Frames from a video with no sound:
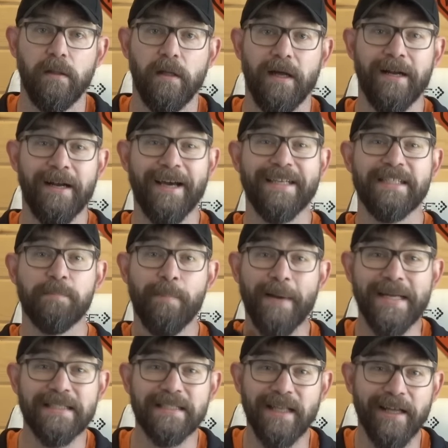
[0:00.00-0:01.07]
A nice
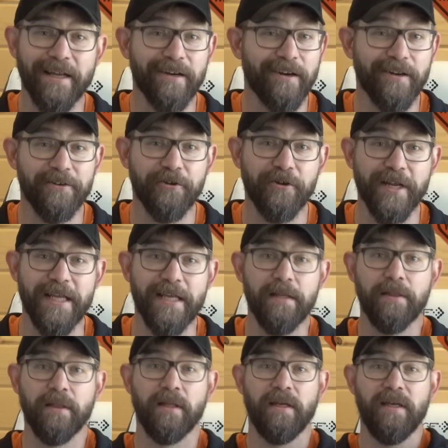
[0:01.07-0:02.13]
base layer
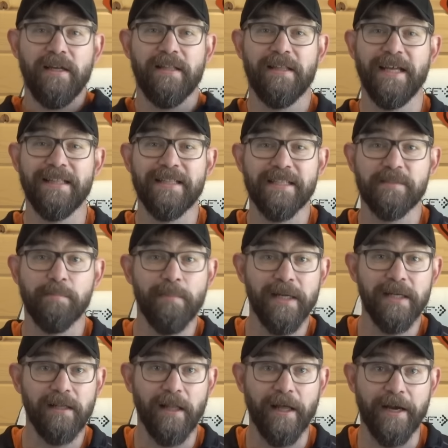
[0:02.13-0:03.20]
underneath, then this
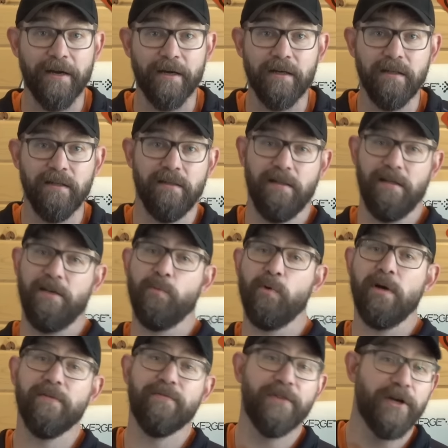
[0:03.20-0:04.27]
mid layer and
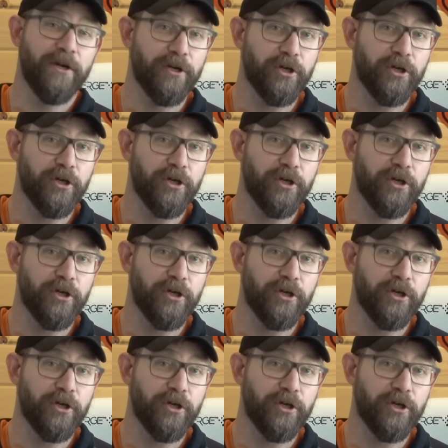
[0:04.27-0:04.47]
one of their